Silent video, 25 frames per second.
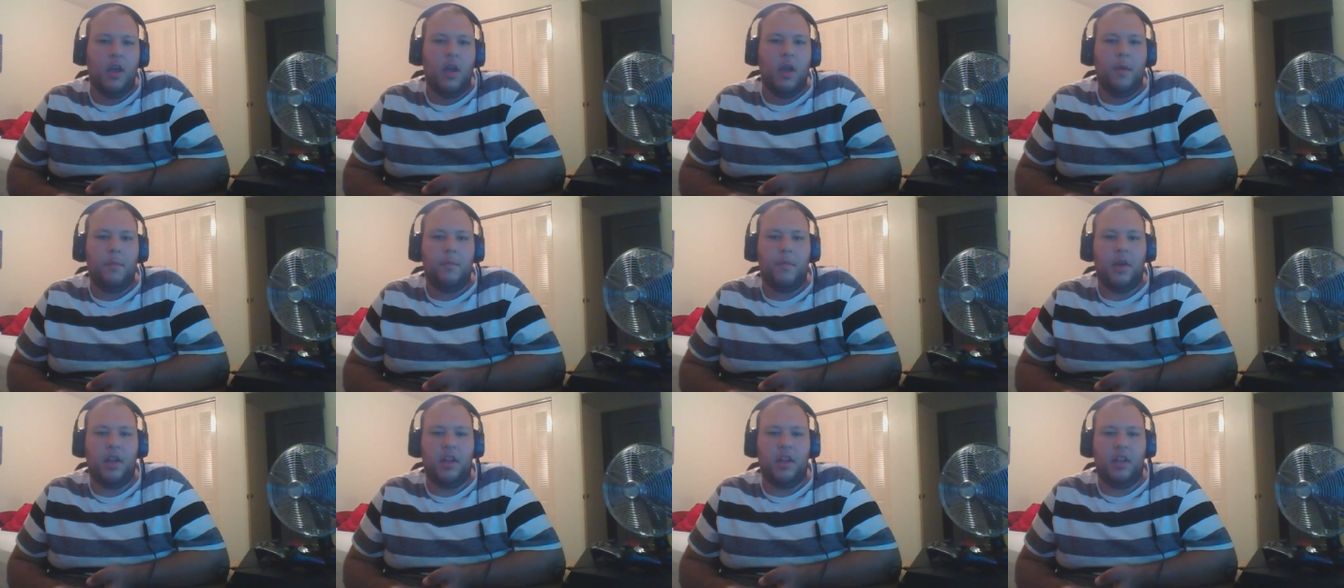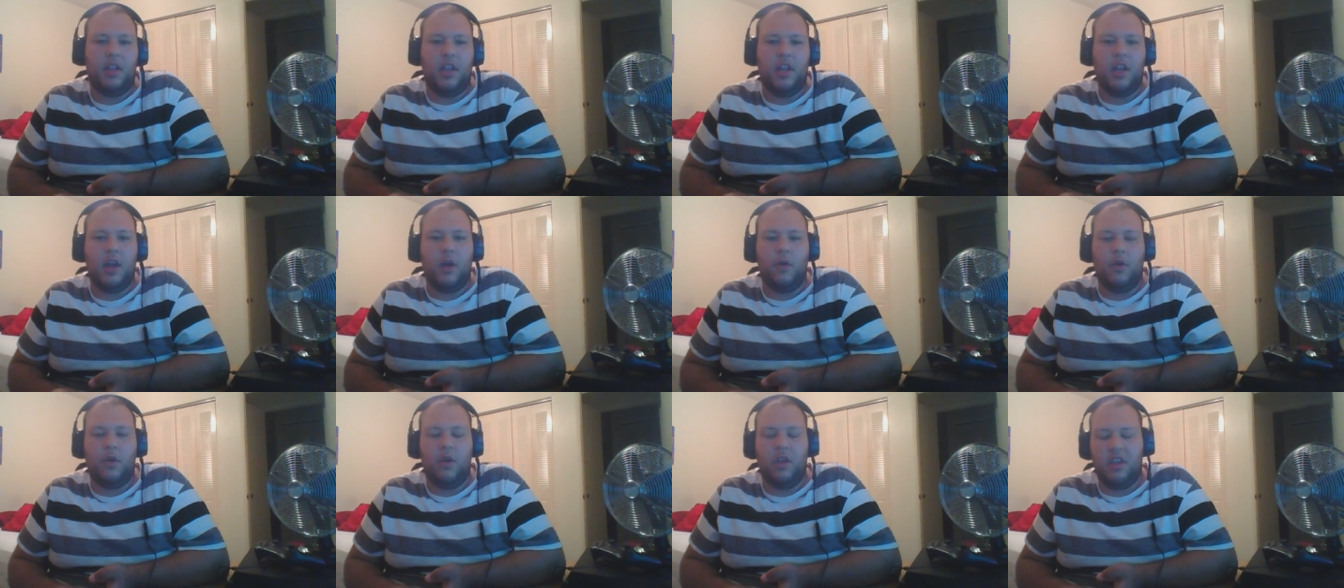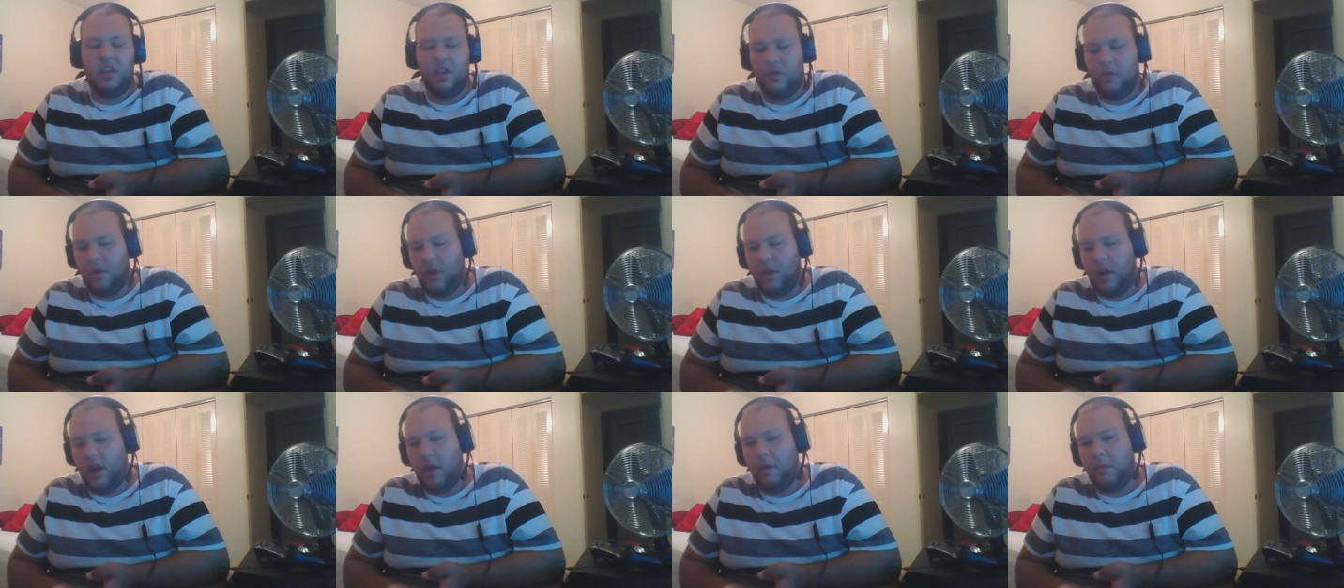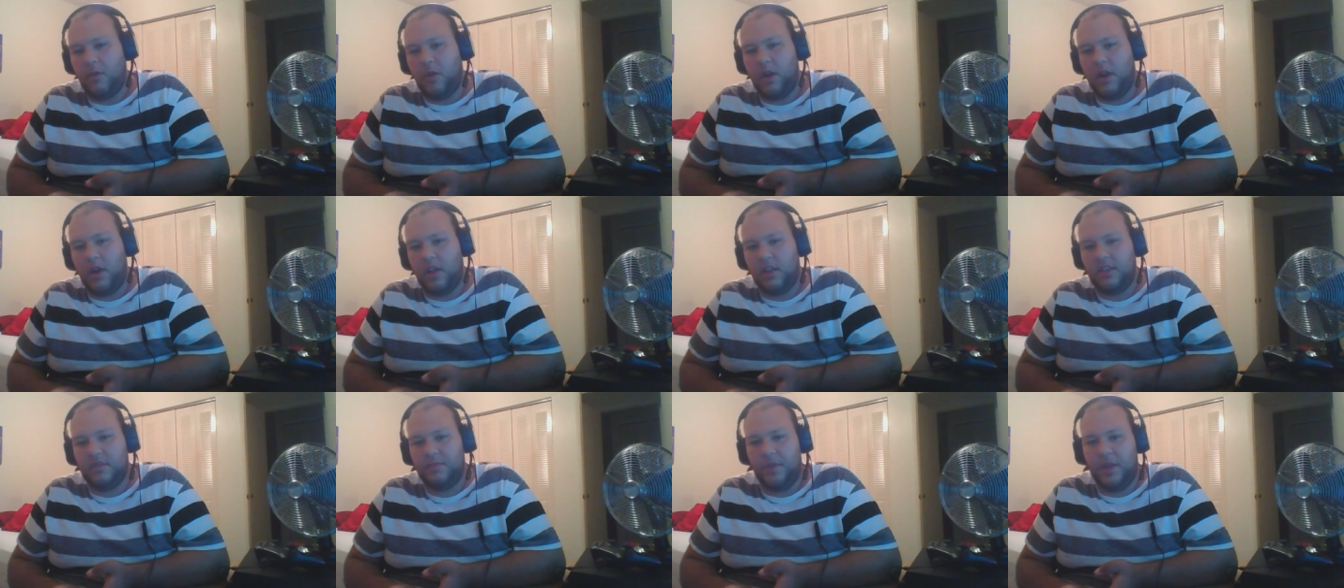But you know, you know, I'm
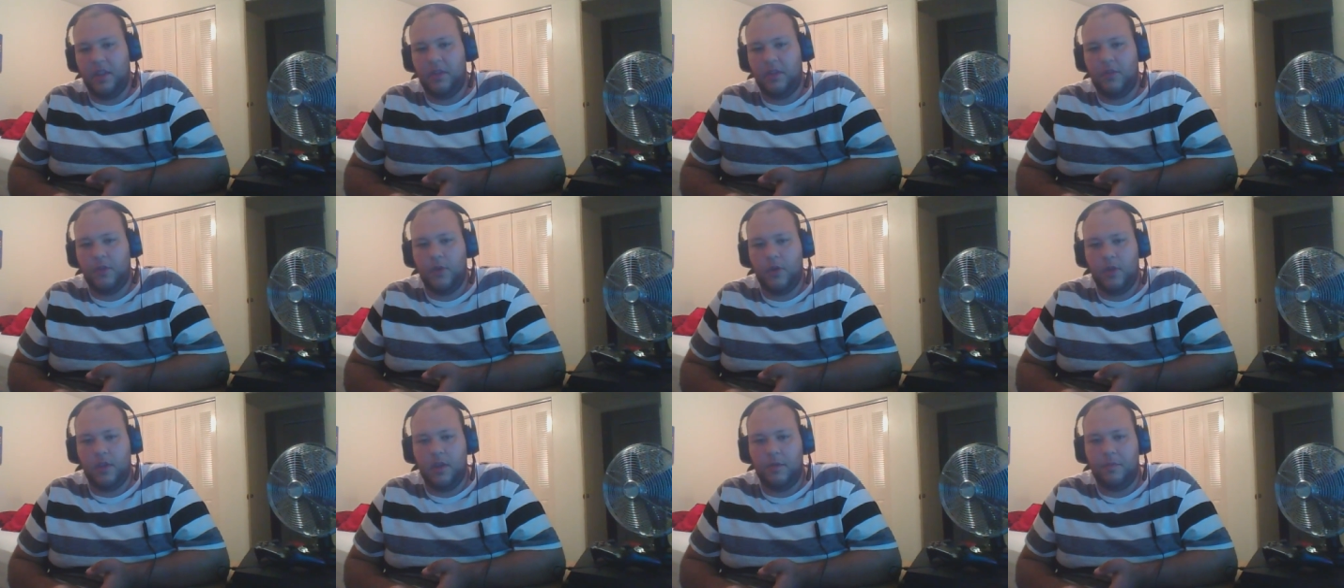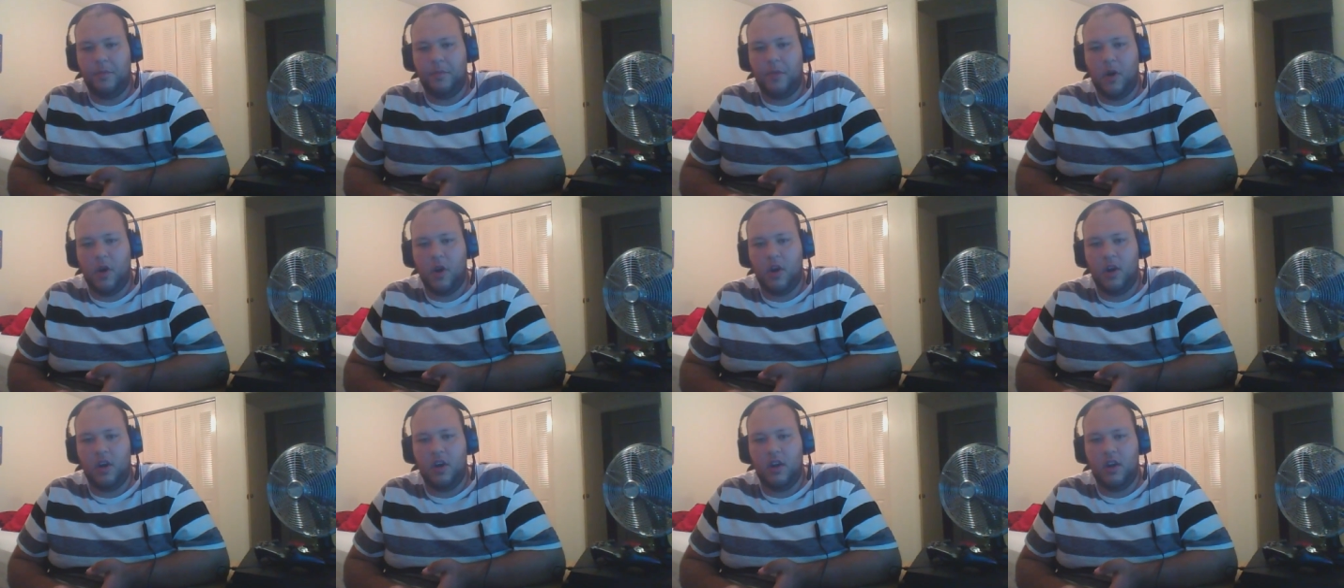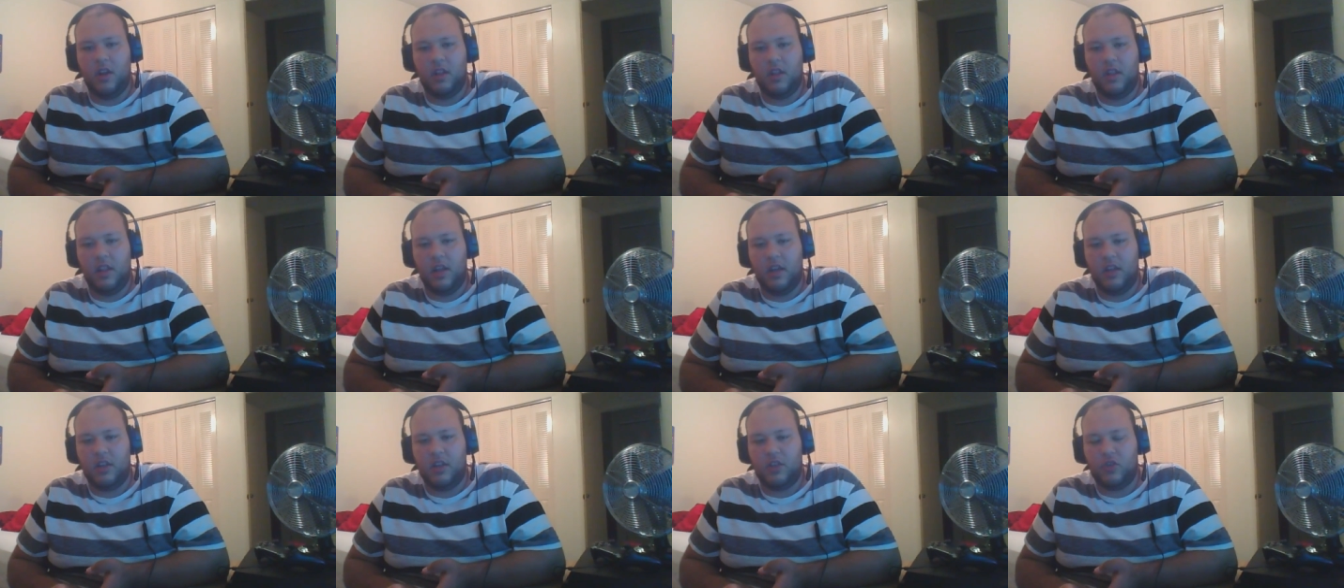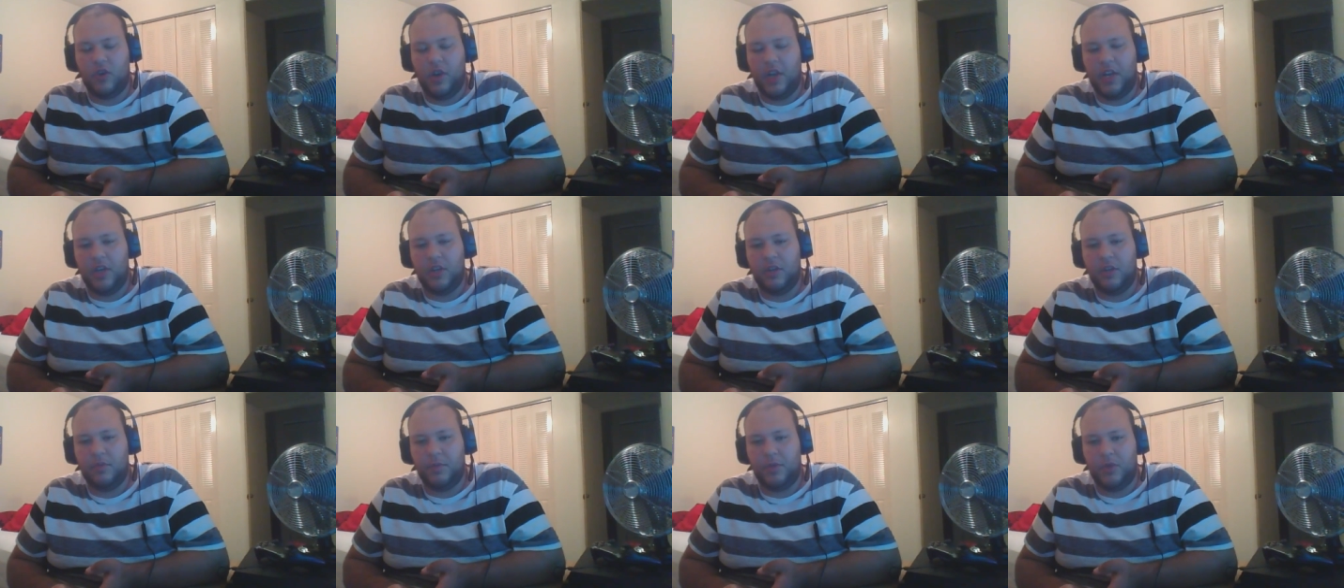gonna speed through the part the
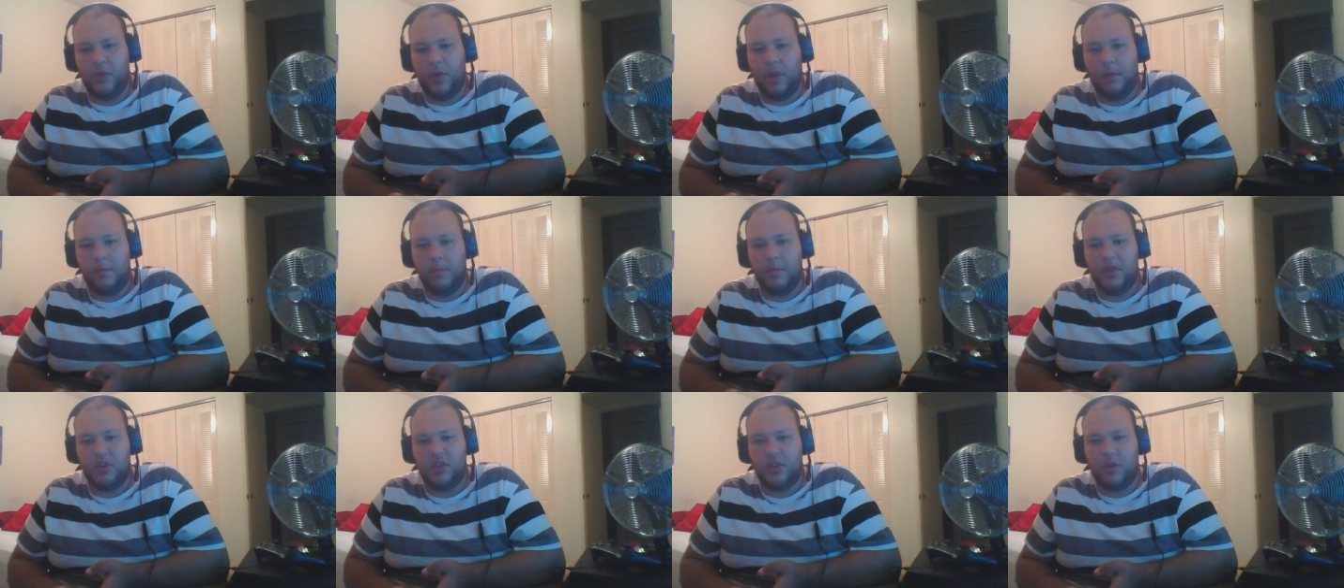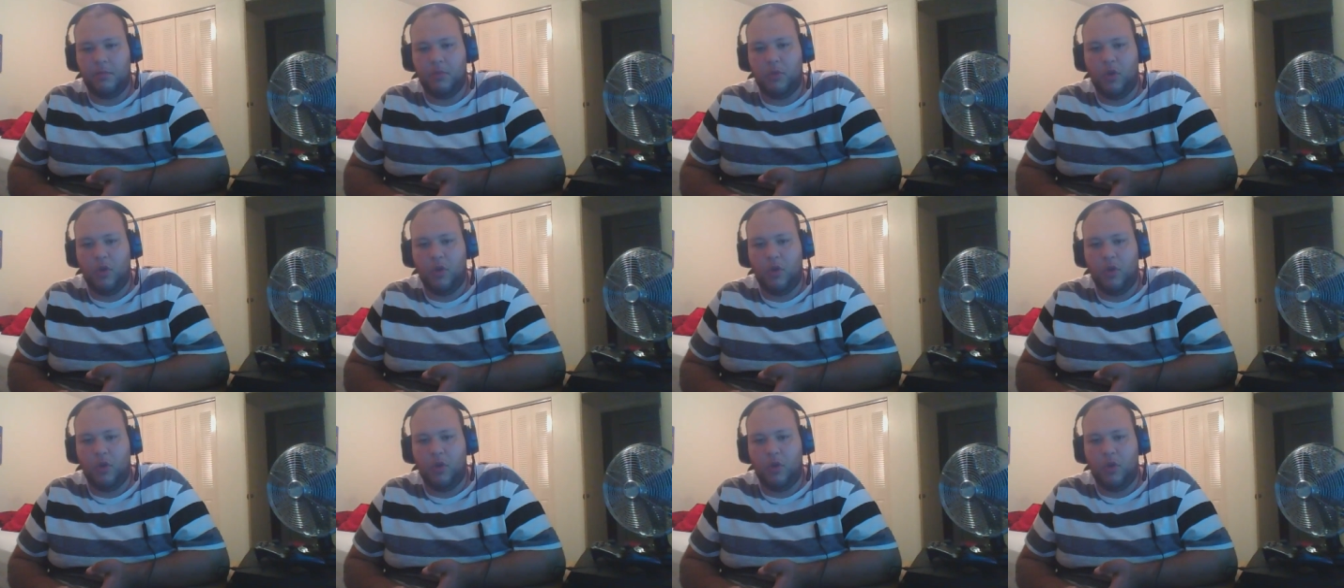trainers between Mr.